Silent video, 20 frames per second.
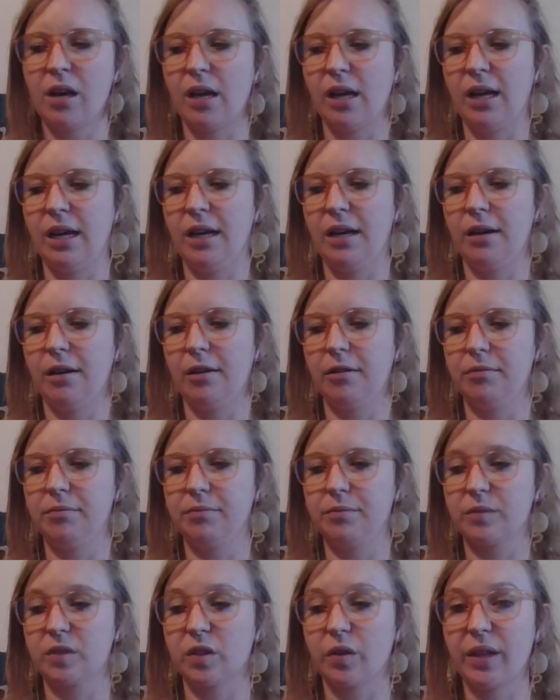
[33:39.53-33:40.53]

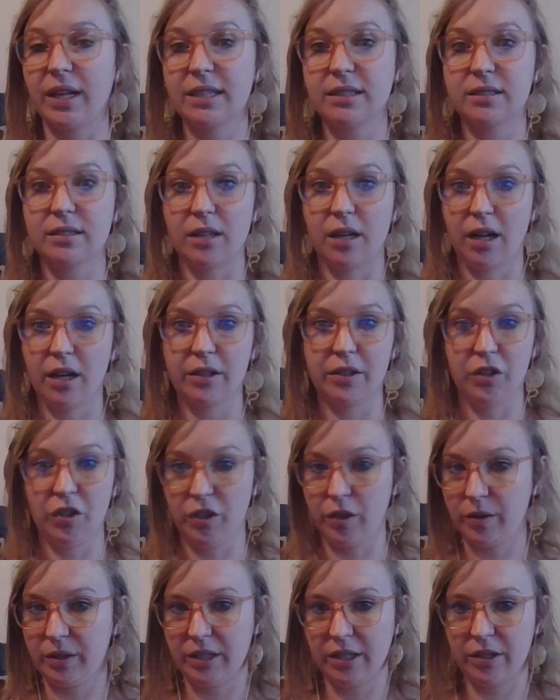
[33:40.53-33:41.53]
Um, so that's, you
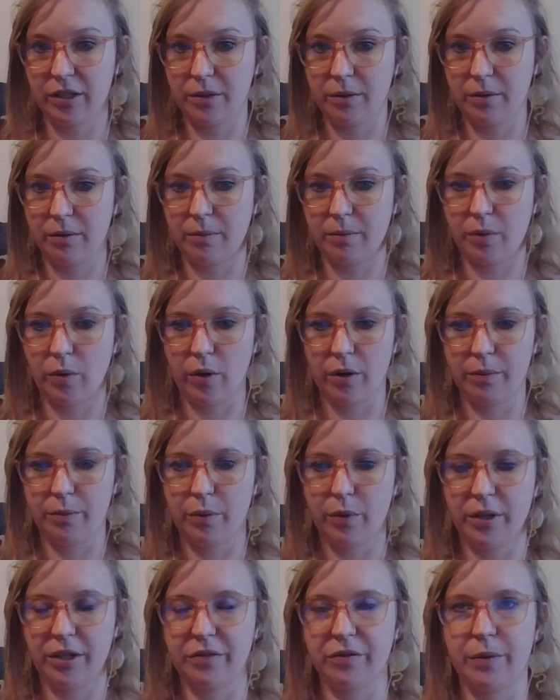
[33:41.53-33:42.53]
know, another important
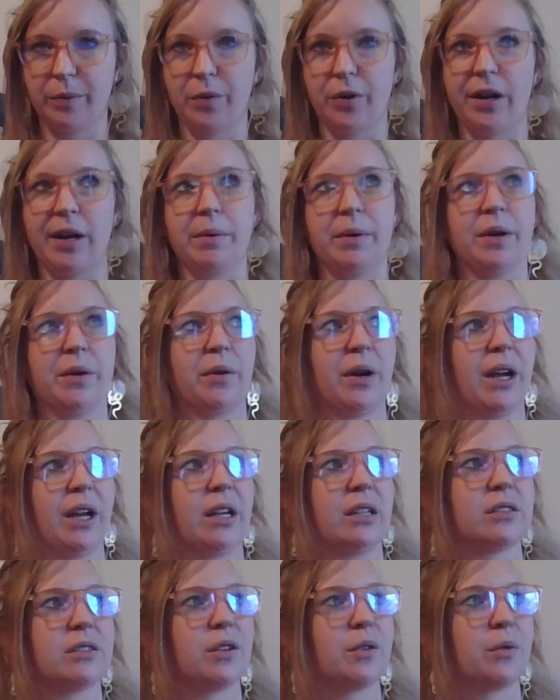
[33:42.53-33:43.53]
point from grandma,
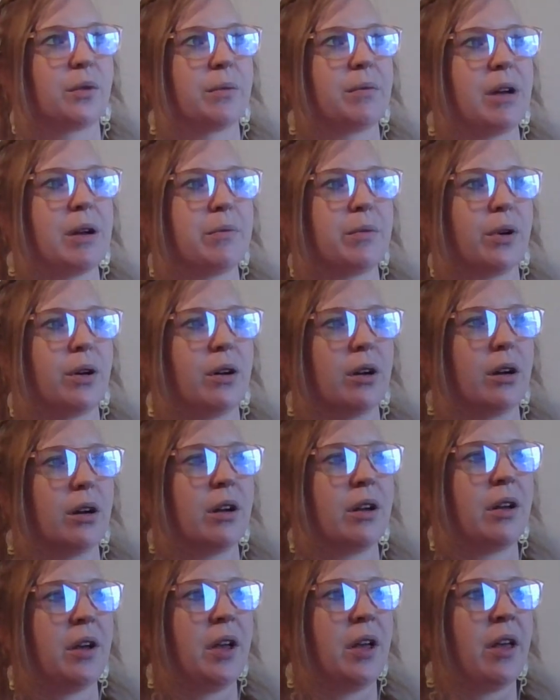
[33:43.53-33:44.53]
right? So remember
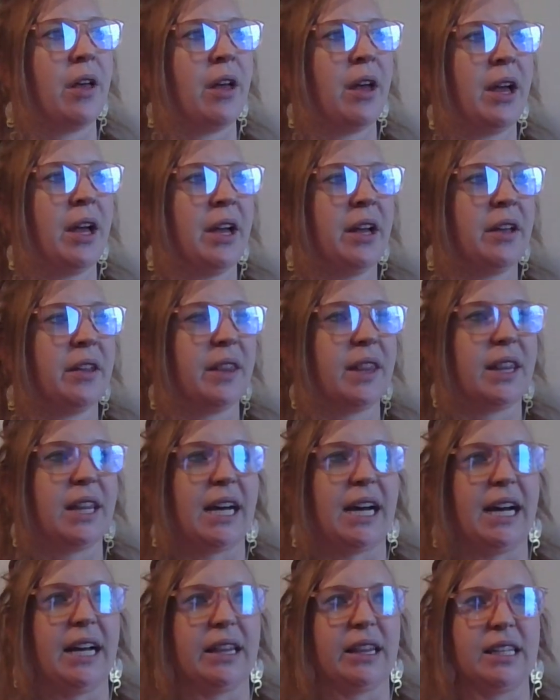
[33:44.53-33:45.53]

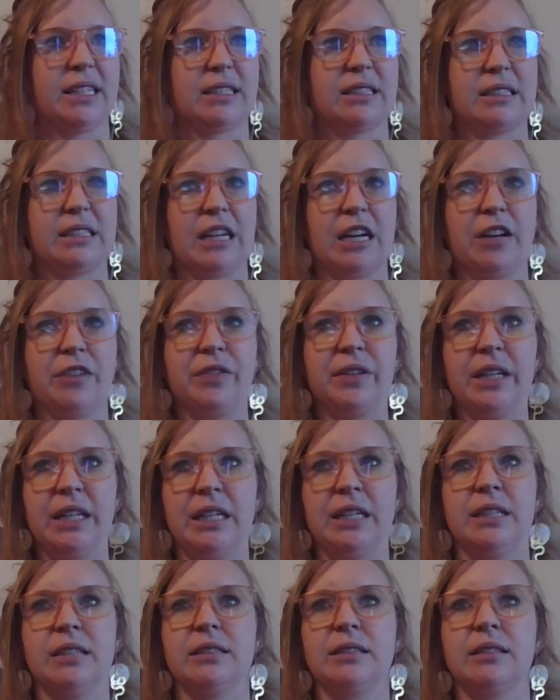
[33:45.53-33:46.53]
that this stuff
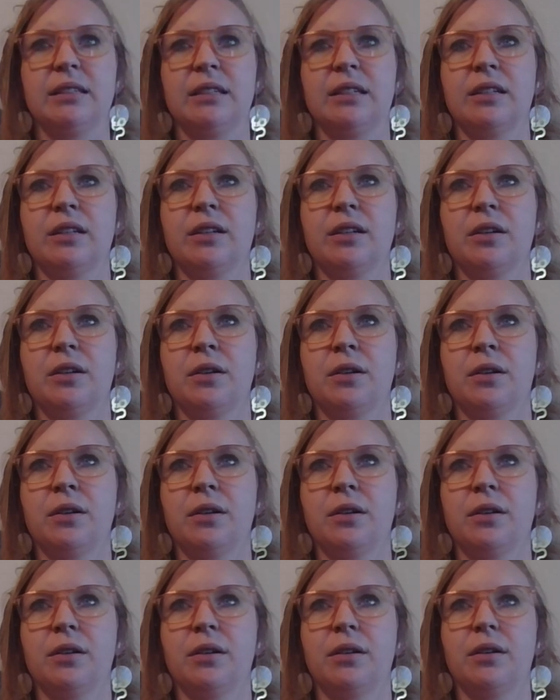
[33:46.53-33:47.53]
is,
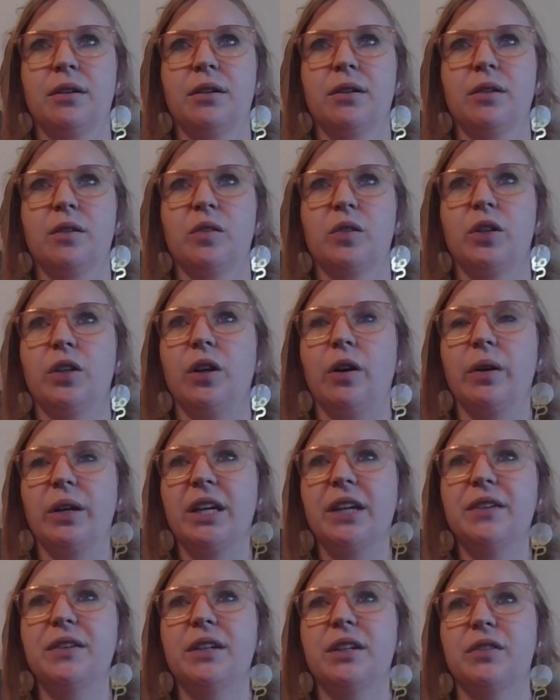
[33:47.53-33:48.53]
you know,
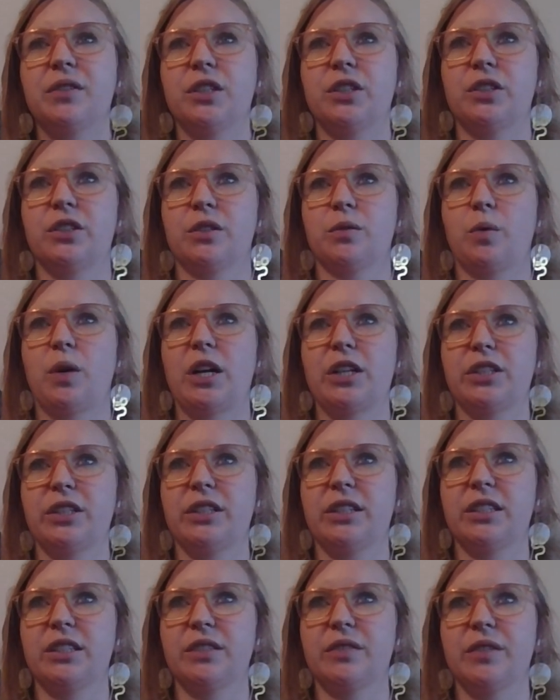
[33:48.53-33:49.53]
even if you're just
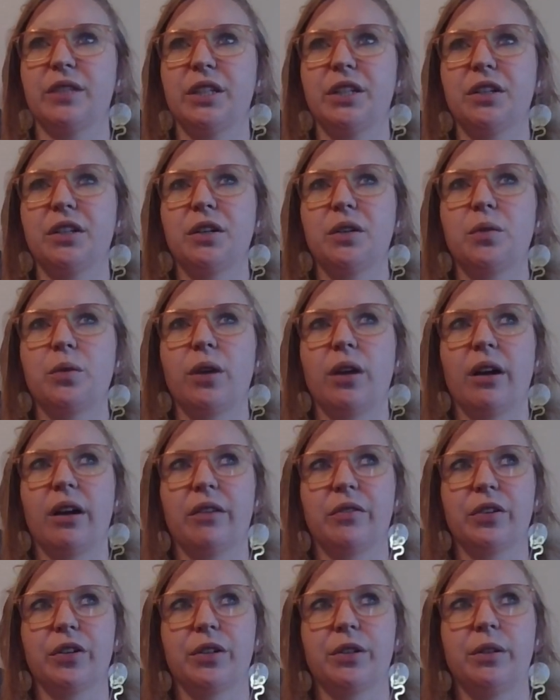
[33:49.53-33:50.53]
watching this video,
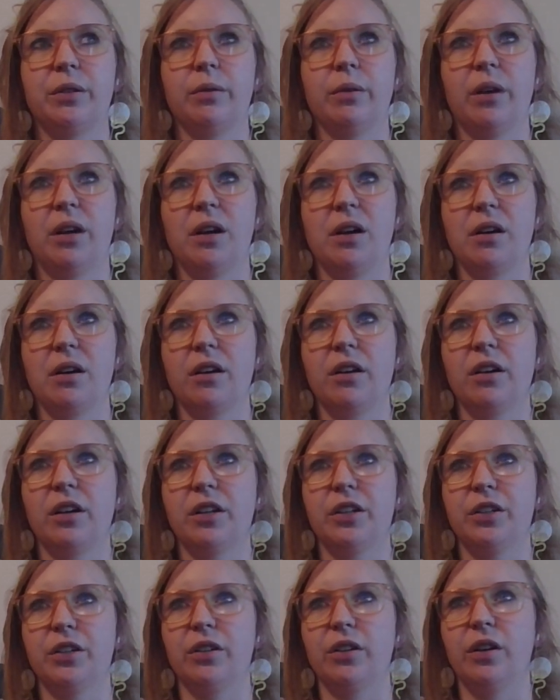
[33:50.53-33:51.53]
wherever you are
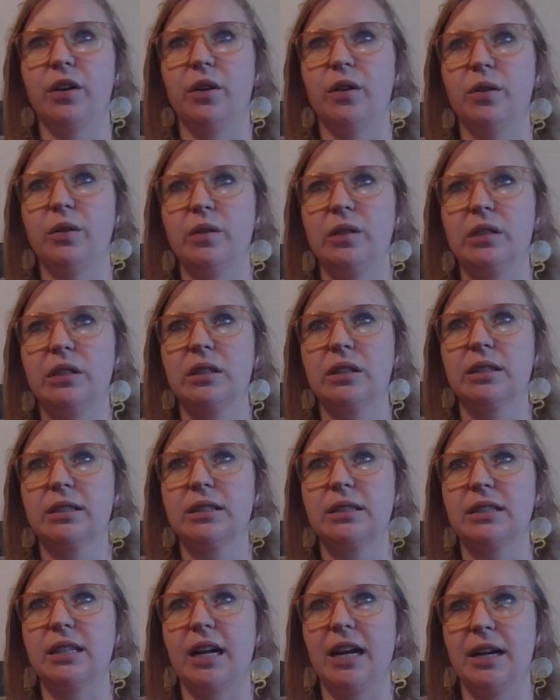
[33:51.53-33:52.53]
on your own
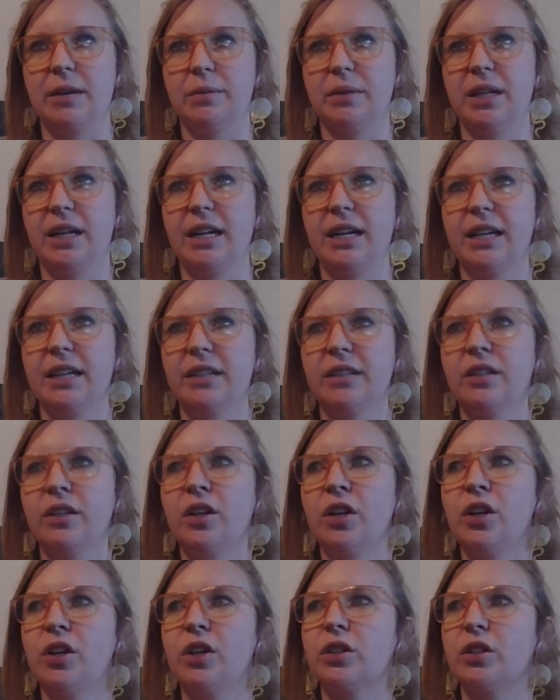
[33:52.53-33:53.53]
timeline,
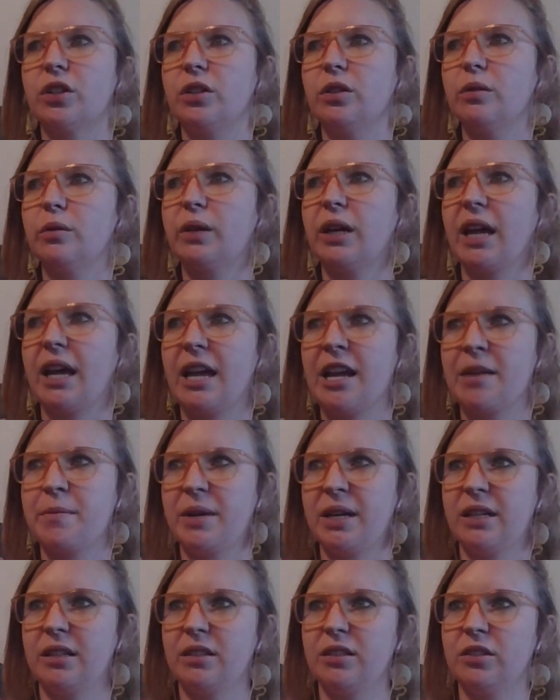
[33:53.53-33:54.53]
you came
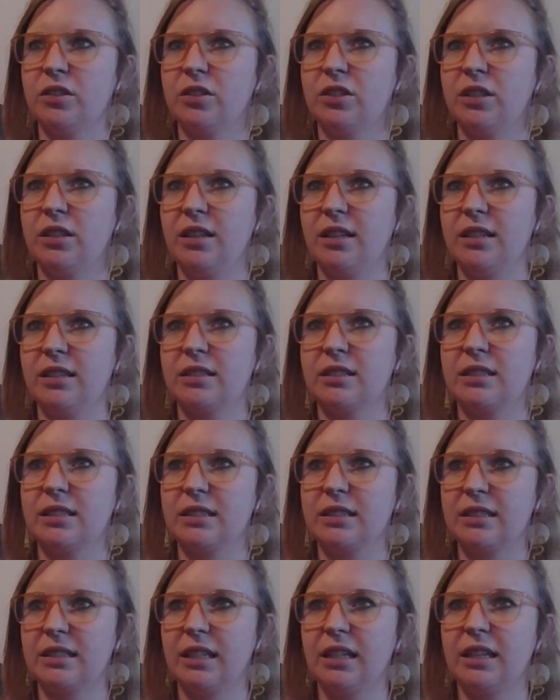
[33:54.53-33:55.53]
into this
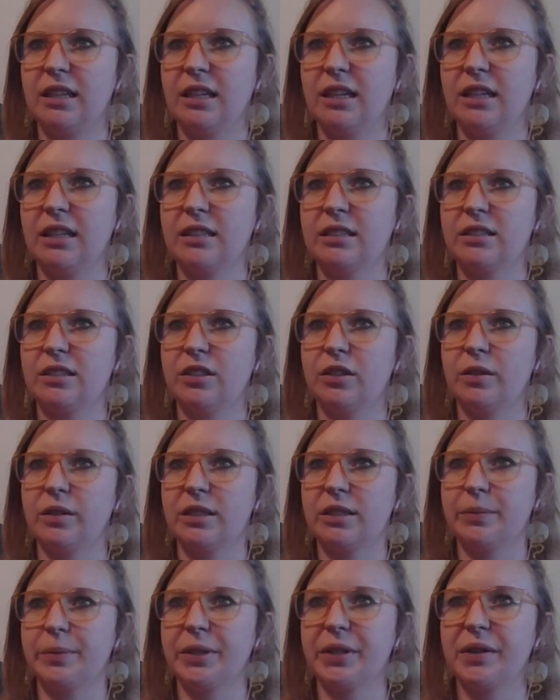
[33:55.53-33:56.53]
to see this, to
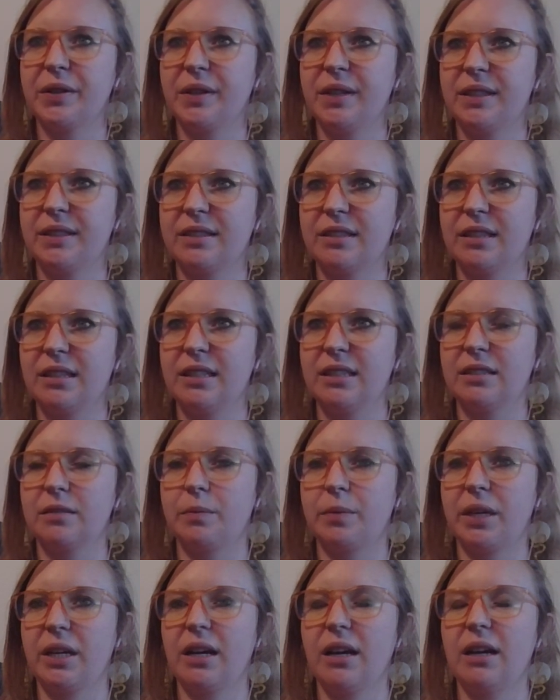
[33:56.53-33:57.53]
experience this,
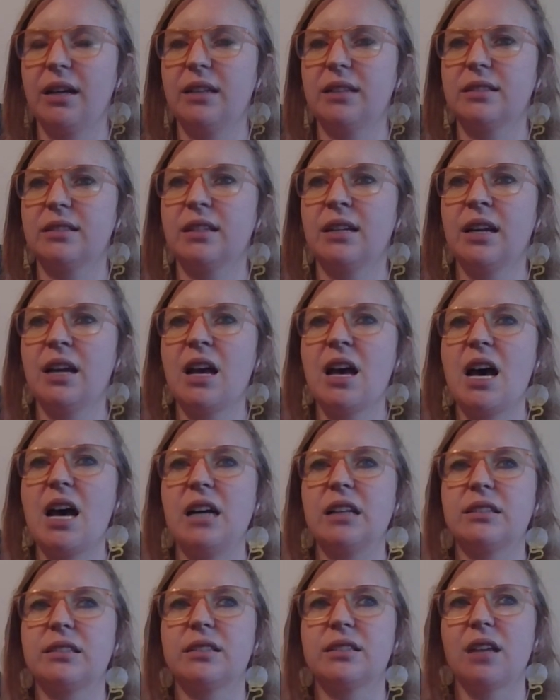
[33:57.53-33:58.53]
because
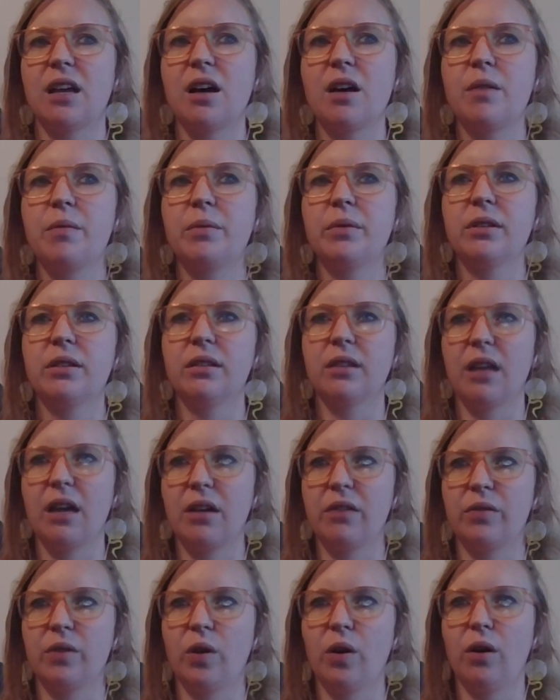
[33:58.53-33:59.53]
at some
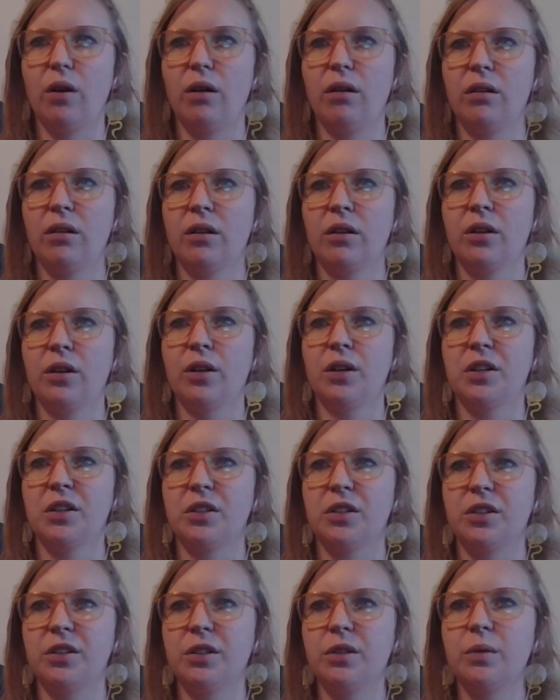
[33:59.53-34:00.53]
level,
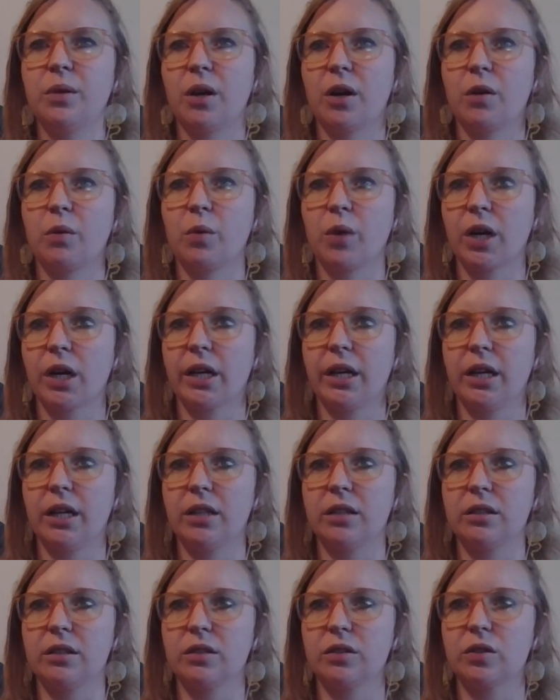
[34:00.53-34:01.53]
you are
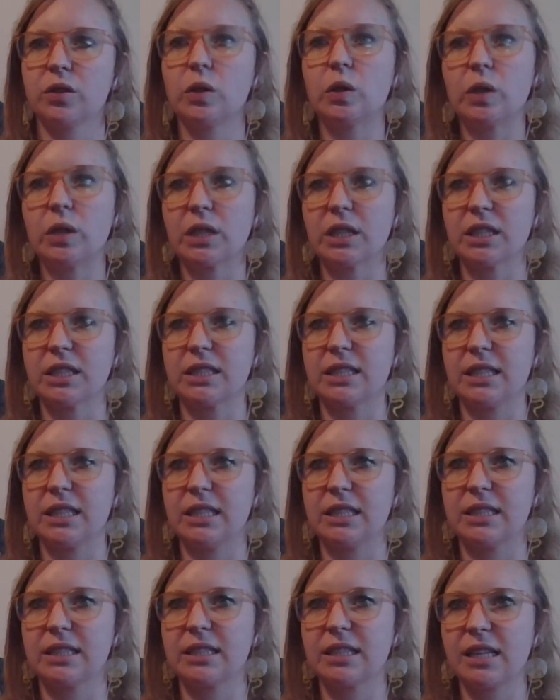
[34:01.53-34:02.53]
working towards these